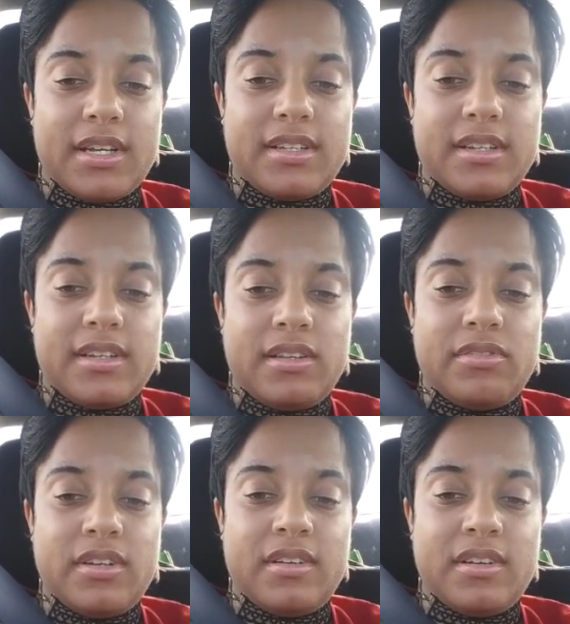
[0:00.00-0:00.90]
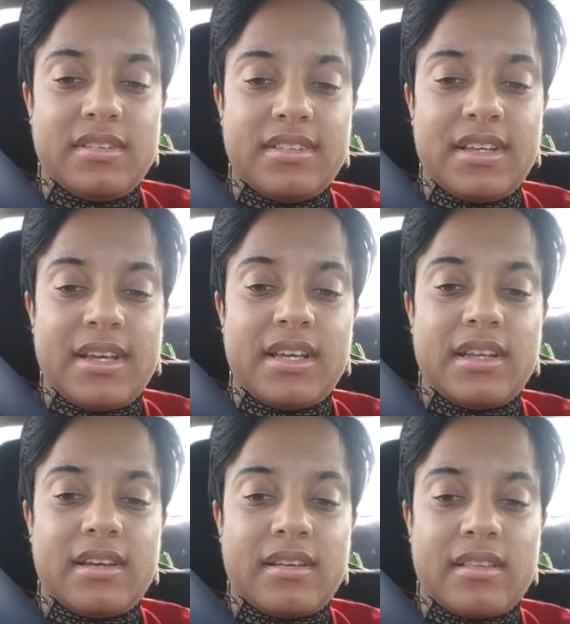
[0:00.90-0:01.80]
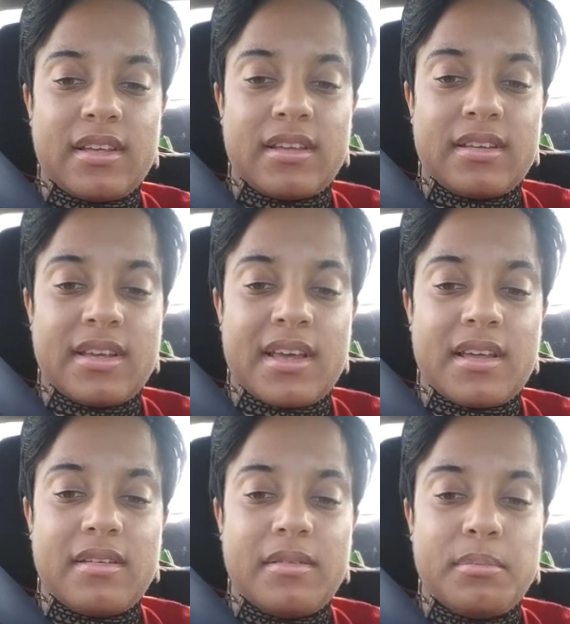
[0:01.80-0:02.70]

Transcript: I didn't even eat anything yet.